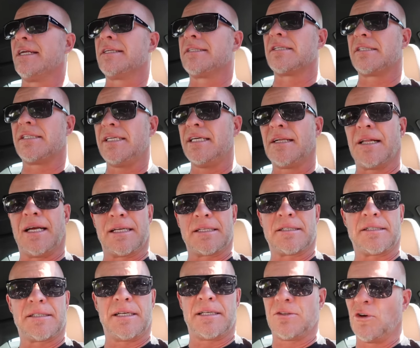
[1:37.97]
it's a C-Class
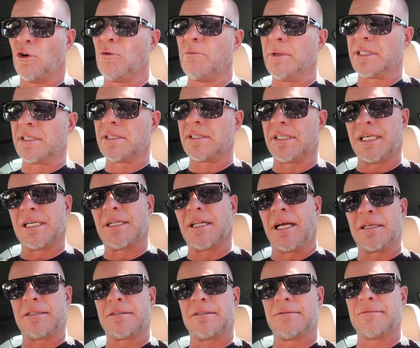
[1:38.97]
because they told me it's a
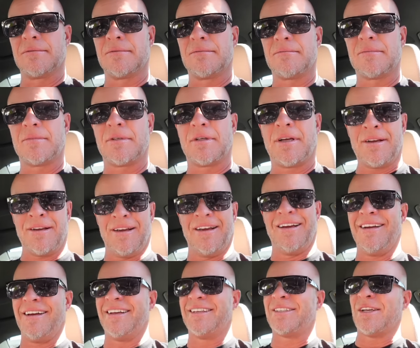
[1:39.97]
C-Class.
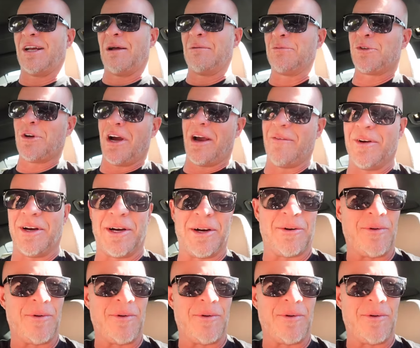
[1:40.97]
So I'm driving it